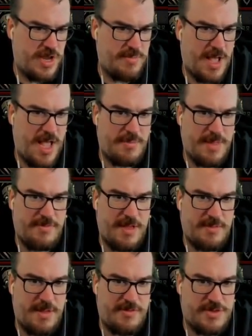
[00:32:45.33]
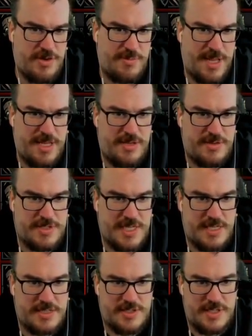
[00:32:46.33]
Am I, am not, I'm not even sure. Am I using
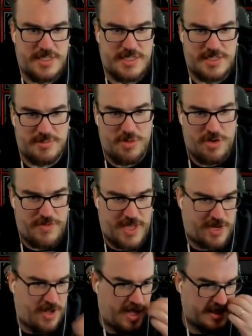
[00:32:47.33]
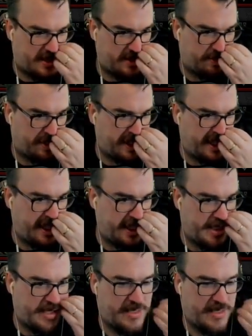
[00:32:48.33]
it? So this is the move that causes bleed.